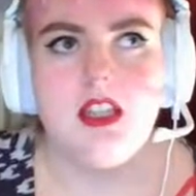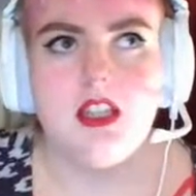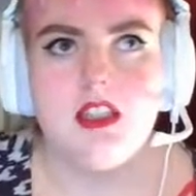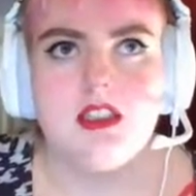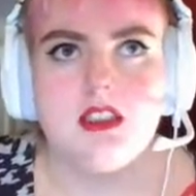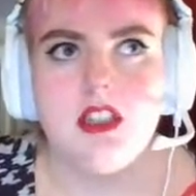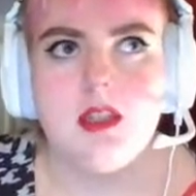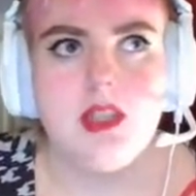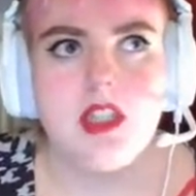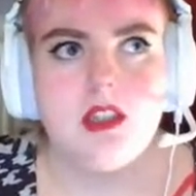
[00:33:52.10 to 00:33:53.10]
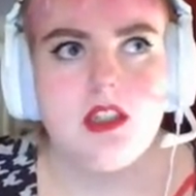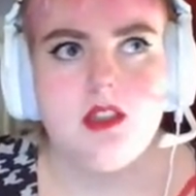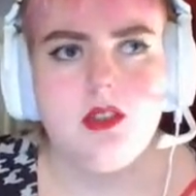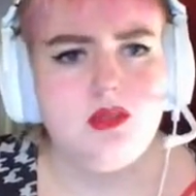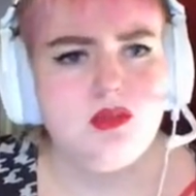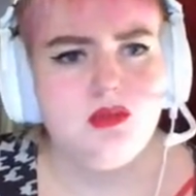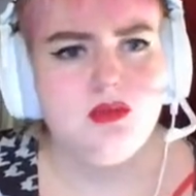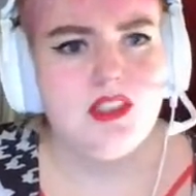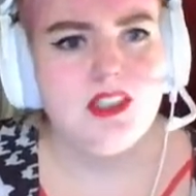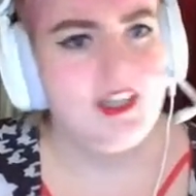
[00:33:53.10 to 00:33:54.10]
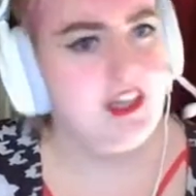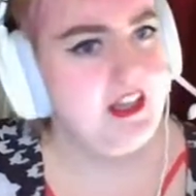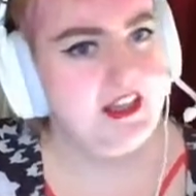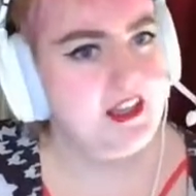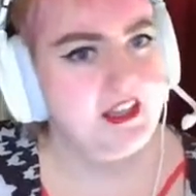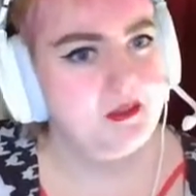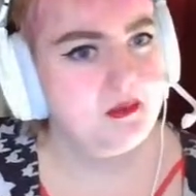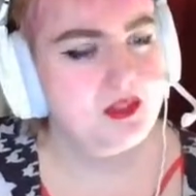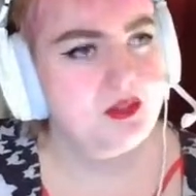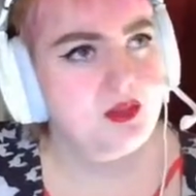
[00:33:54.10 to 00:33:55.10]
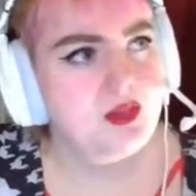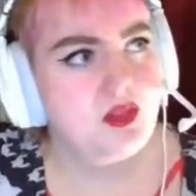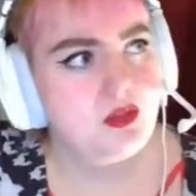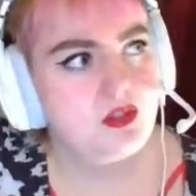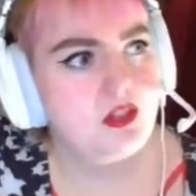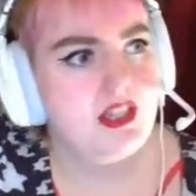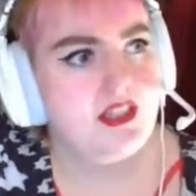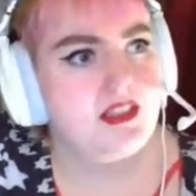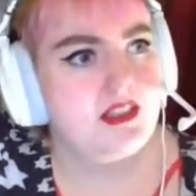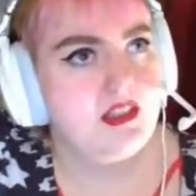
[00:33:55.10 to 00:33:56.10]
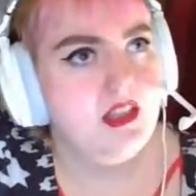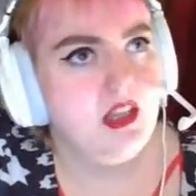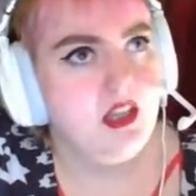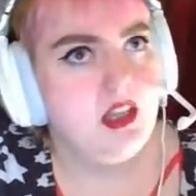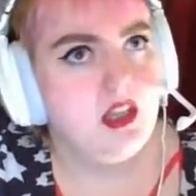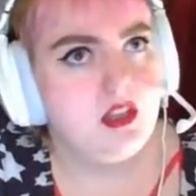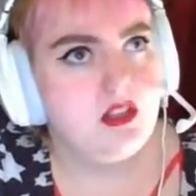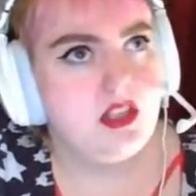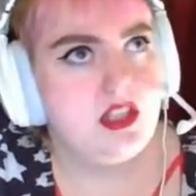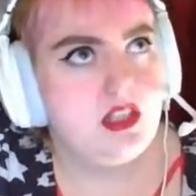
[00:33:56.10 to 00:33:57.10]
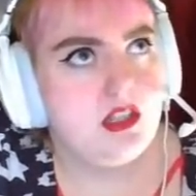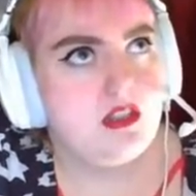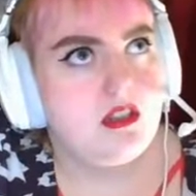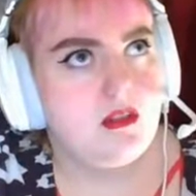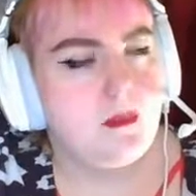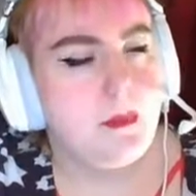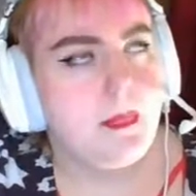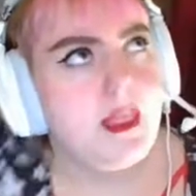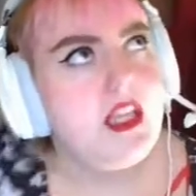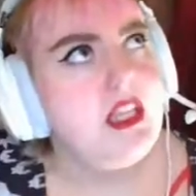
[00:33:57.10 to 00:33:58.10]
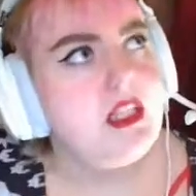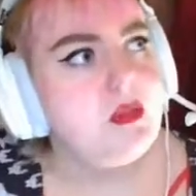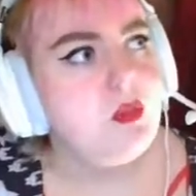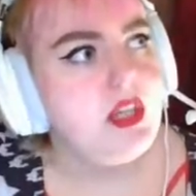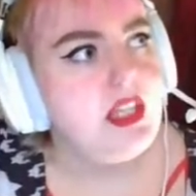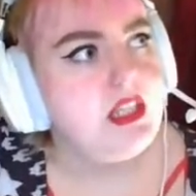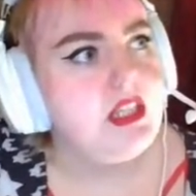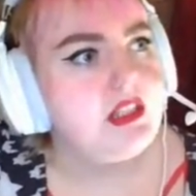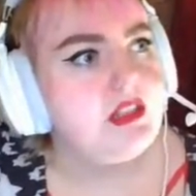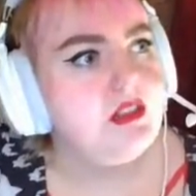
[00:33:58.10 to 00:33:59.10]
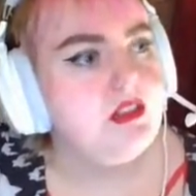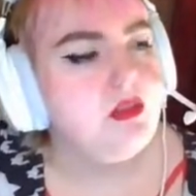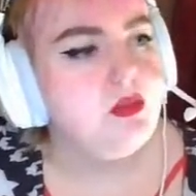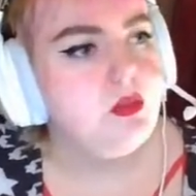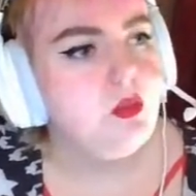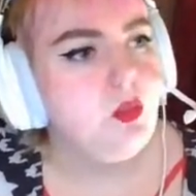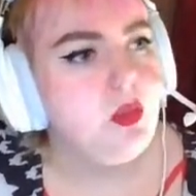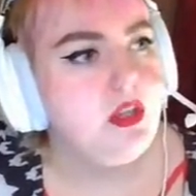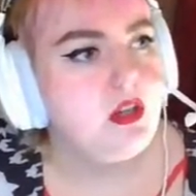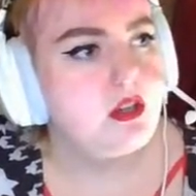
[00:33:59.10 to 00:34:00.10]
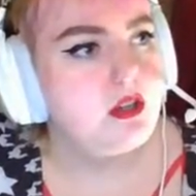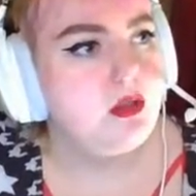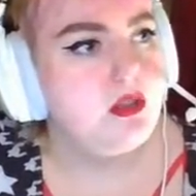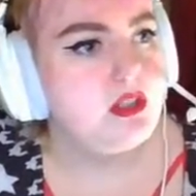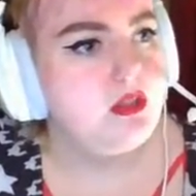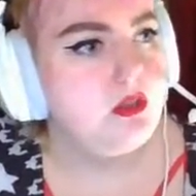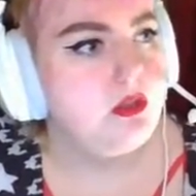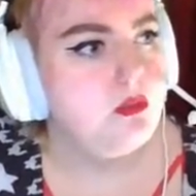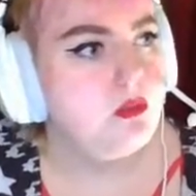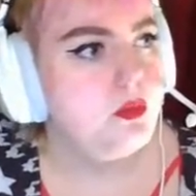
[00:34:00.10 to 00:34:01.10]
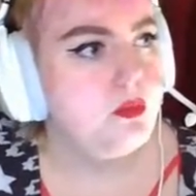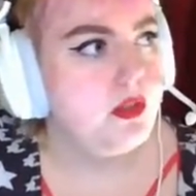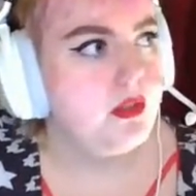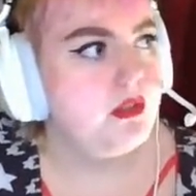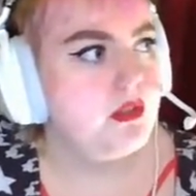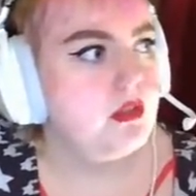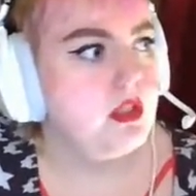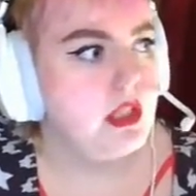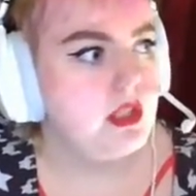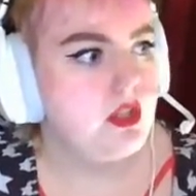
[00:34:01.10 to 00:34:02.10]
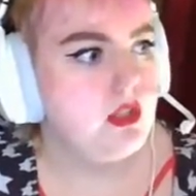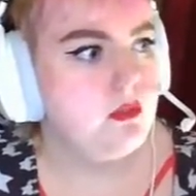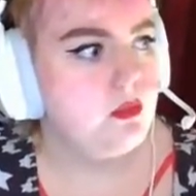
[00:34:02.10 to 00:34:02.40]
and I'm here no, I don't want to socialize in the way that we are going to bond connection